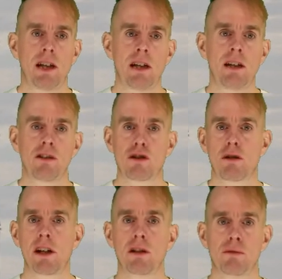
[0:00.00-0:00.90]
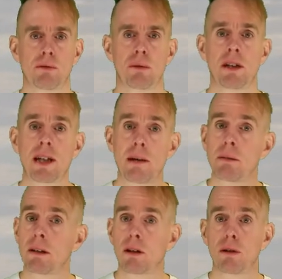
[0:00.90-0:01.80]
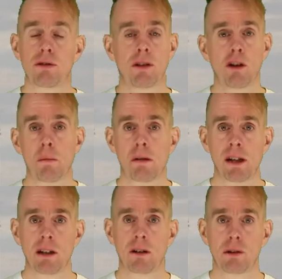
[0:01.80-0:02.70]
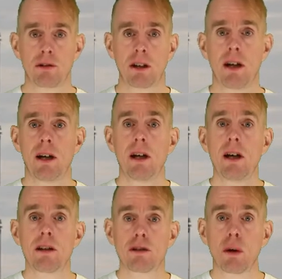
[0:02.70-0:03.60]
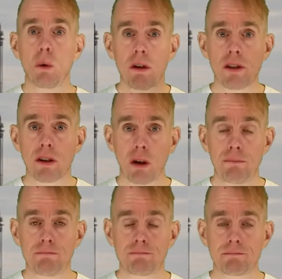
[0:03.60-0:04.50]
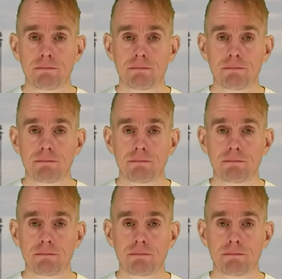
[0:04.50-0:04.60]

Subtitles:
is a trade-off between capital cost and operating cost. The taller the column,